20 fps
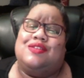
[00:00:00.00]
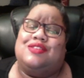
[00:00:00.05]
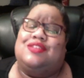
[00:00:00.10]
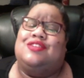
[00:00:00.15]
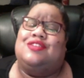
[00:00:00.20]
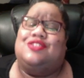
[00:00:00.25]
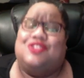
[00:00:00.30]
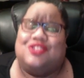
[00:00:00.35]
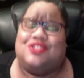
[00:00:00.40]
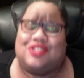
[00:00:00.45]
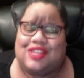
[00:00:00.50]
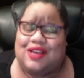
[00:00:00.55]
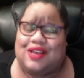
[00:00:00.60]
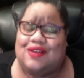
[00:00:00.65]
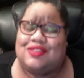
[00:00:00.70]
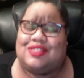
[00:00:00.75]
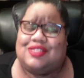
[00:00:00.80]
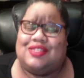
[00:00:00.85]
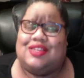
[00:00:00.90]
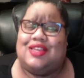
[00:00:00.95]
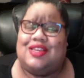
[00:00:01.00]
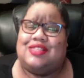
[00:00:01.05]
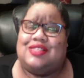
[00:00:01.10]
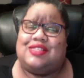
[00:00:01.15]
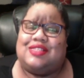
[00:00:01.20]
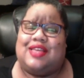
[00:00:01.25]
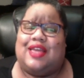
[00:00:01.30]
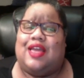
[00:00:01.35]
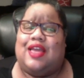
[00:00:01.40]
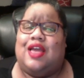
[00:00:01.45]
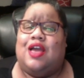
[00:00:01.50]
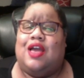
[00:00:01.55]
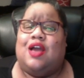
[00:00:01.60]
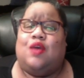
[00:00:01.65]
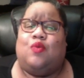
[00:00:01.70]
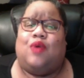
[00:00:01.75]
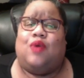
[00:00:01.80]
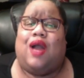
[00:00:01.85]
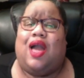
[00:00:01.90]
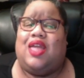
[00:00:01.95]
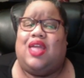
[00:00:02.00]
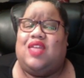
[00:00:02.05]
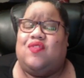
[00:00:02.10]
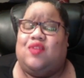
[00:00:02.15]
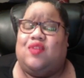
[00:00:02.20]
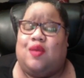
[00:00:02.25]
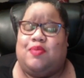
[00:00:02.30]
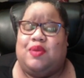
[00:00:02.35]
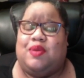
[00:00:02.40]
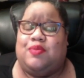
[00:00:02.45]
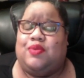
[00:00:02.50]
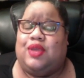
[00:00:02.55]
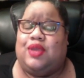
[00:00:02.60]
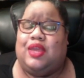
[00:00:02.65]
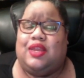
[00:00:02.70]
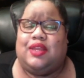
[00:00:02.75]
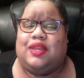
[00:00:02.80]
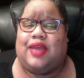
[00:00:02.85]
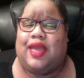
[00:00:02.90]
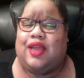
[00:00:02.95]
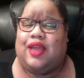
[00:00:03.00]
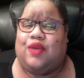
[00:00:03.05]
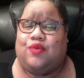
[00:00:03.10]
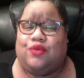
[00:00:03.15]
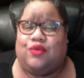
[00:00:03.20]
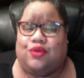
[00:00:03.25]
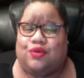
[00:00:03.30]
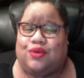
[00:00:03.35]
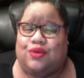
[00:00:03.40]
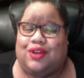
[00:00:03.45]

Gizelle then say, "Well, how you feel about people eating kangaroo?"